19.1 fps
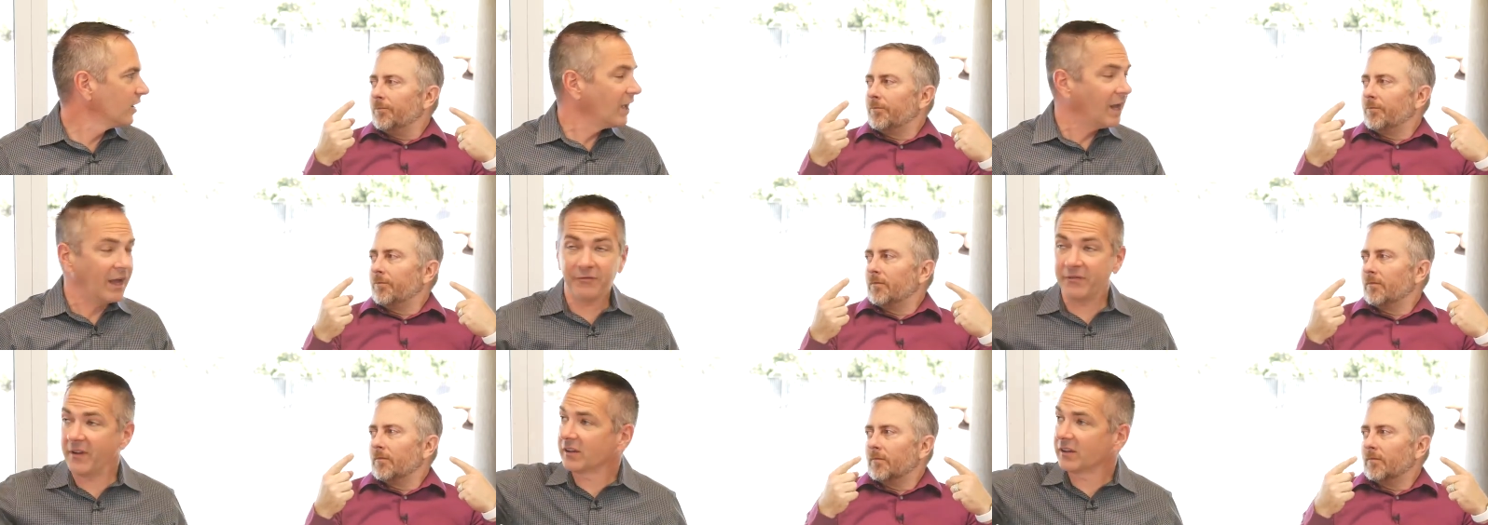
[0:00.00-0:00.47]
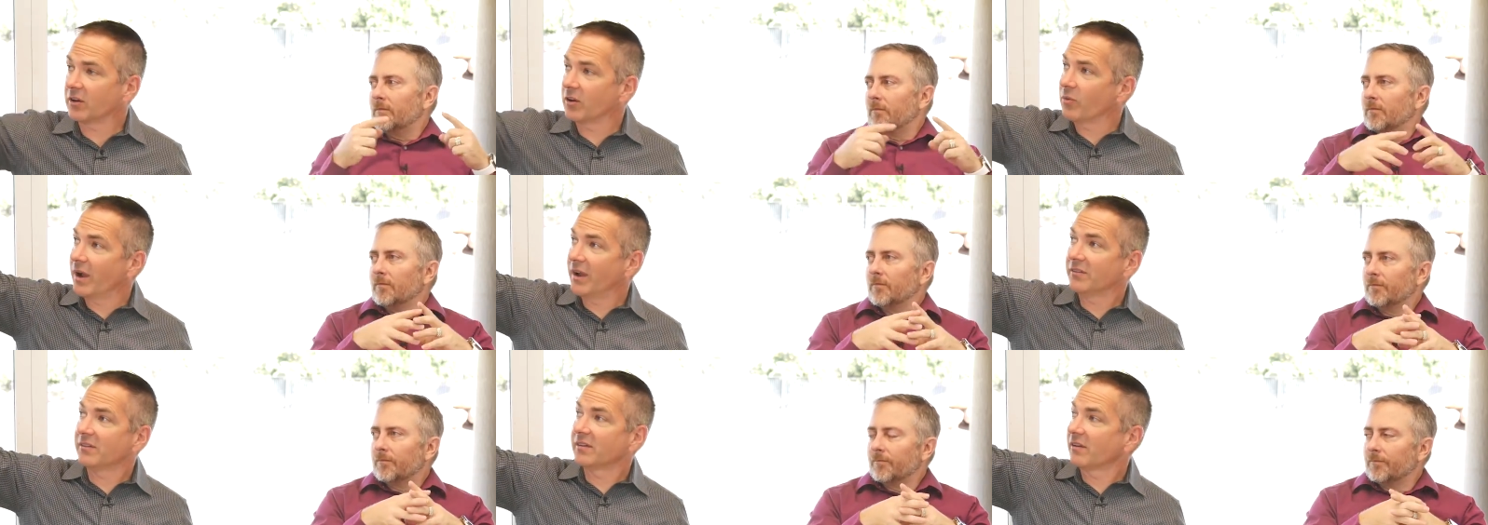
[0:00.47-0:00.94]
Speaker 1: In fact, our
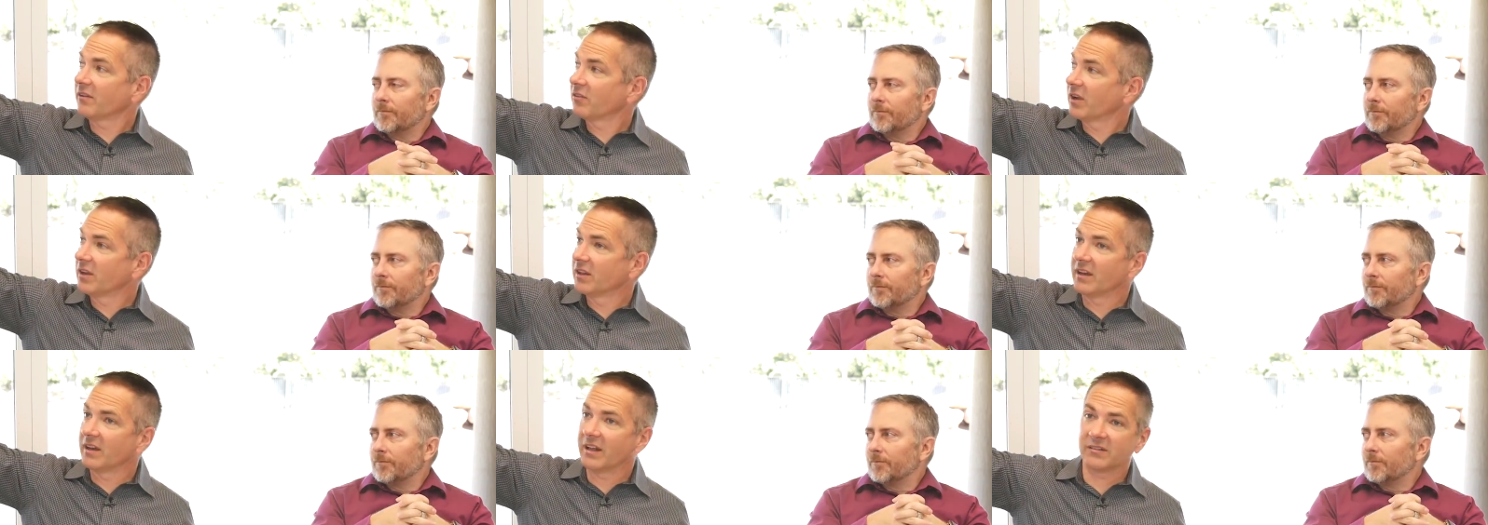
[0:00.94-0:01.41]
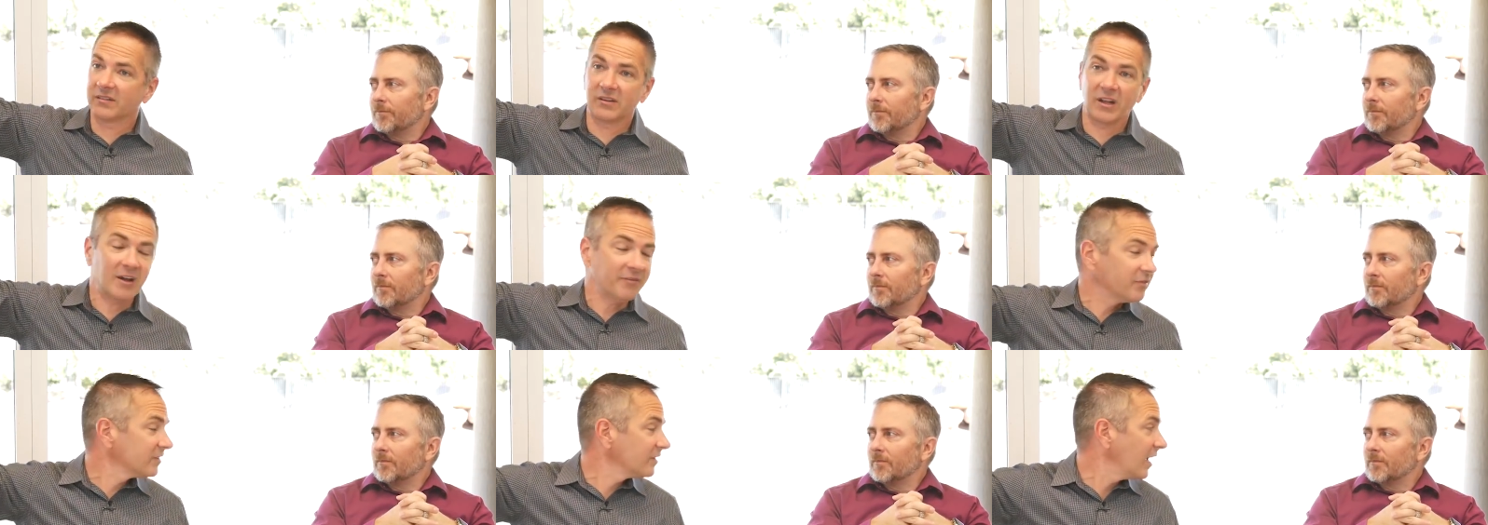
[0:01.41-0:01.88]
wives out in the next
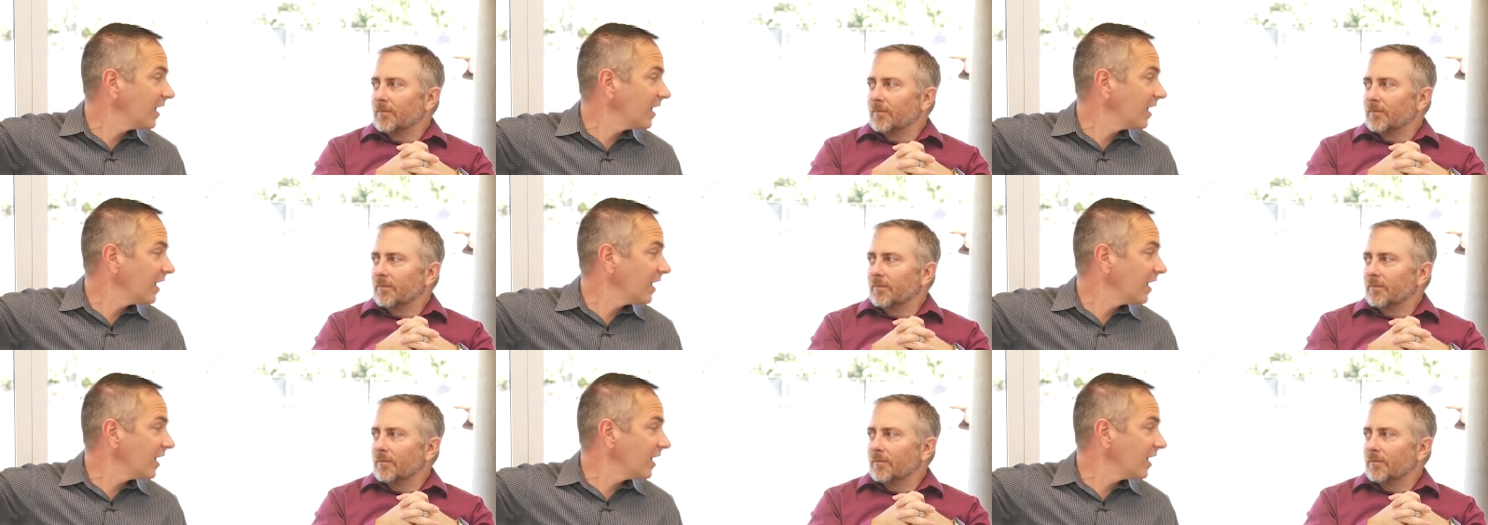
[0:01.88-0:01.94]
office